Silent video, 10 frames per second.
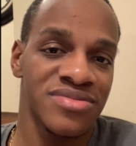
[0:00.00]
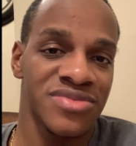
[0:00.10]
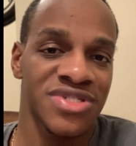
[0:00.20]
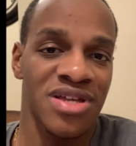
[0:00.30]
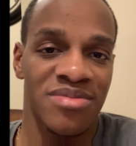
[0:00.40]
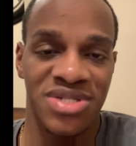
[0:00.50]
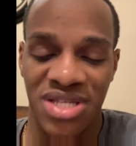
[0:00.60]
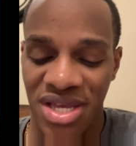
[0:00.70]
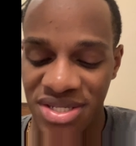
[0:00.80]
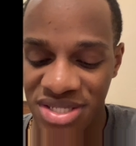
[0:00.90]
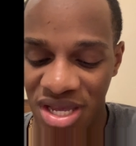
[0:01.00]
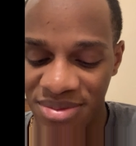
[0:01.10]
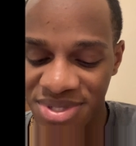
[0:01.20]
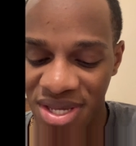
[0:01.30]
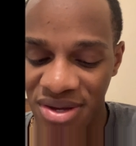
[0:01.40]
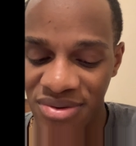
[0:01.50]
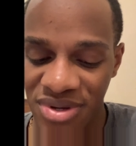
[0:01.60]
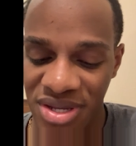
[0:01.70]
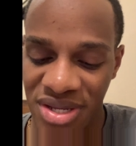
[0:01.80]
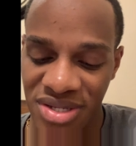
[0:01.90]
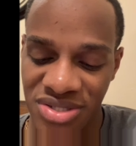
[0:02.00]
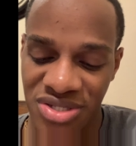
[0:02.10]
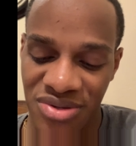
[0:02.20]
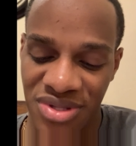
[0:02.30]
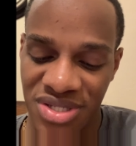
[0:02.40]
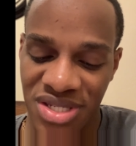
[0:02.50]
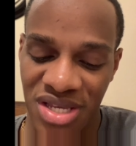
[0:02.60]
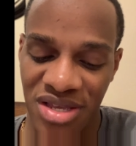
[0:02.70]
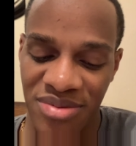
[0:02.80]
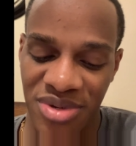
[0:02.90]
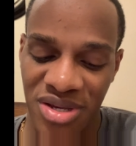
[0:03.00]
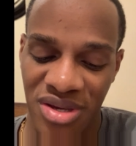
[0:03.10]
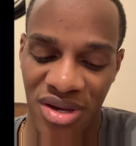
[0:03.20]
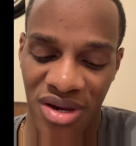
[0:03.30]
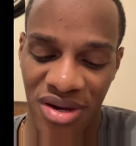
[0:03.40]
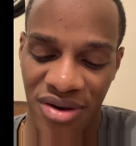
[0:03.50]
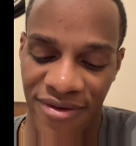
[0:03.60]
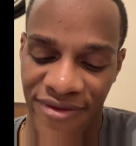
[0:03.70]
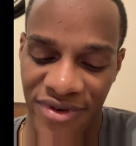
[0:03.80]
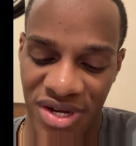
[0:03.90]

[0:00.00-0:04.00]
Sami Zayn taps out, and so the team of